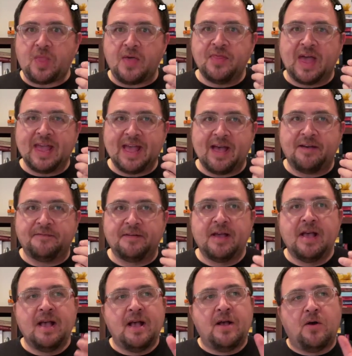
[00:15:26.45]
They have
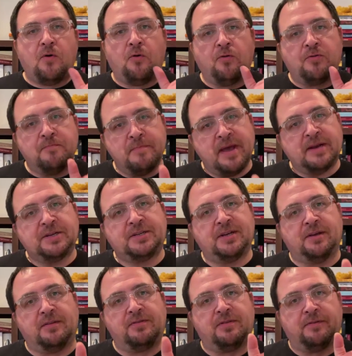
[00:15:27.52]

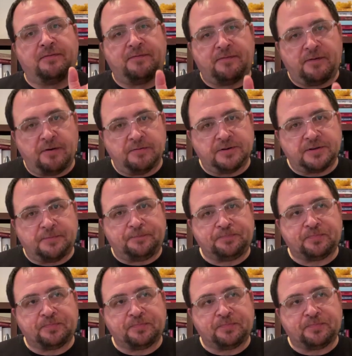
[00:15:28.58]
augmented the fruit